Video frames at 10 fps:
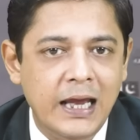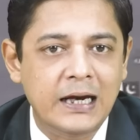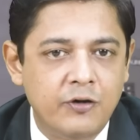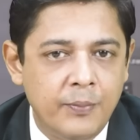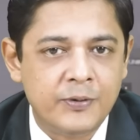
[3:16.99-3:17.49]

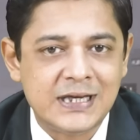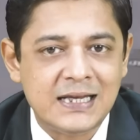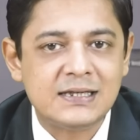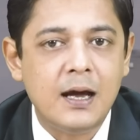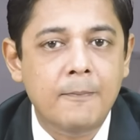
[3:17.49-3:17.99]
It
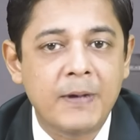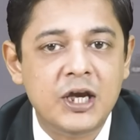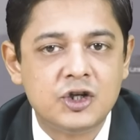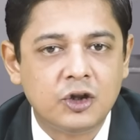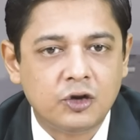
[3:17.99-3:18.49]
represents a
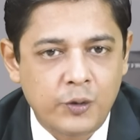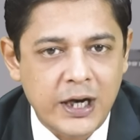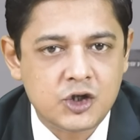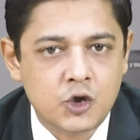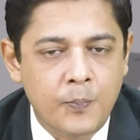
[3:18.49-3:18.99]
major
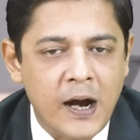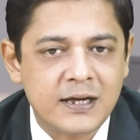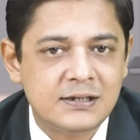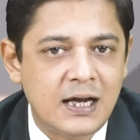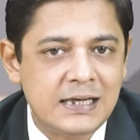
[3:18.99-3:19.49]
threat to
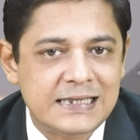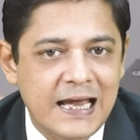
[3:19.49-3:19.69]
Pakistan's